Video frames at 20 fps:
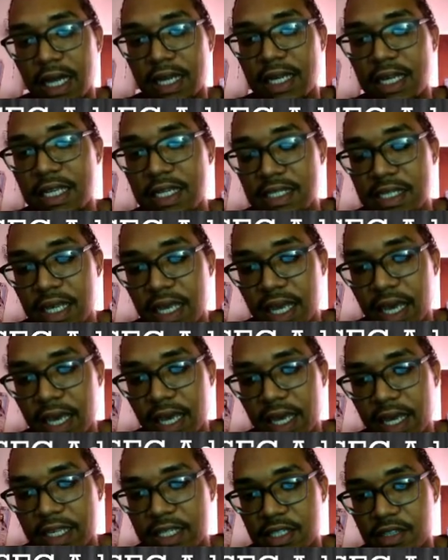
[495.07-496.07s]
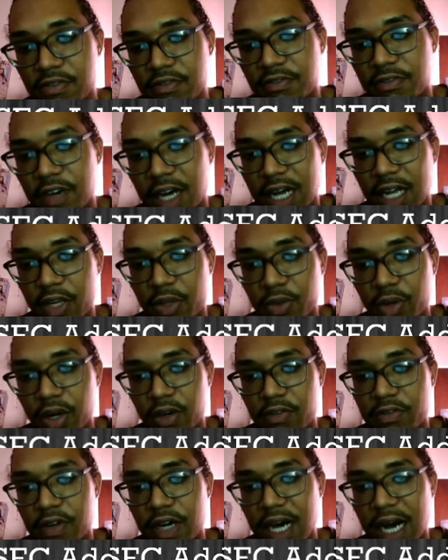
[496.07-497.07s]
And this here is the value
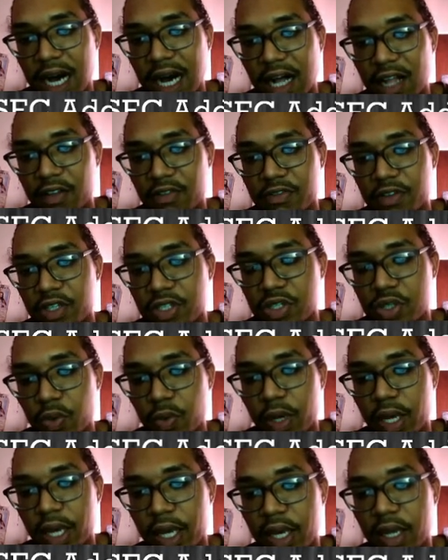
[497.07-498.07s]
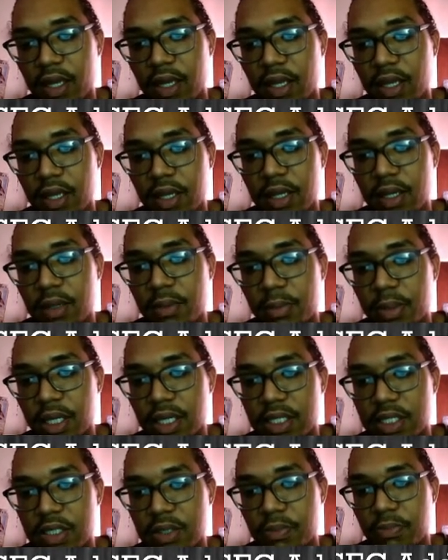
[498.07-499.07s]
of alpha squared
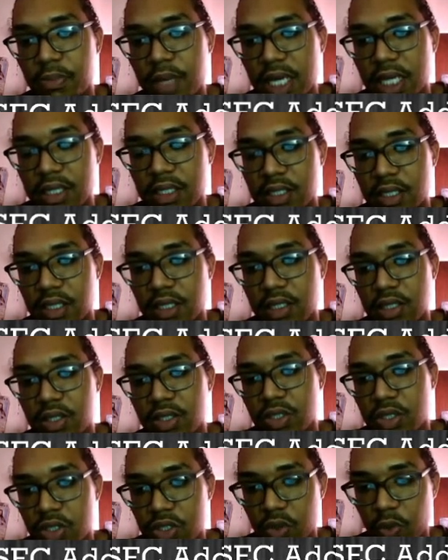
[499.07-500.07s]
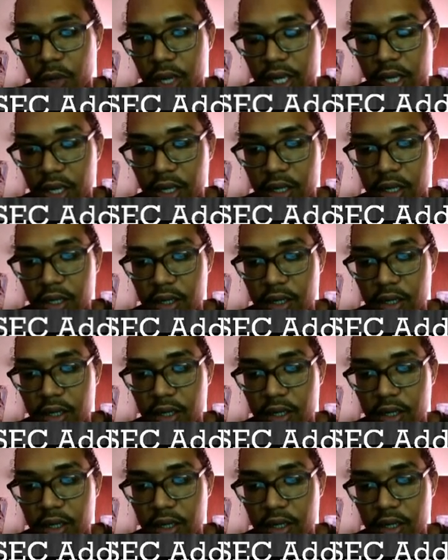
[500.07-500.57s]
plus beta squared.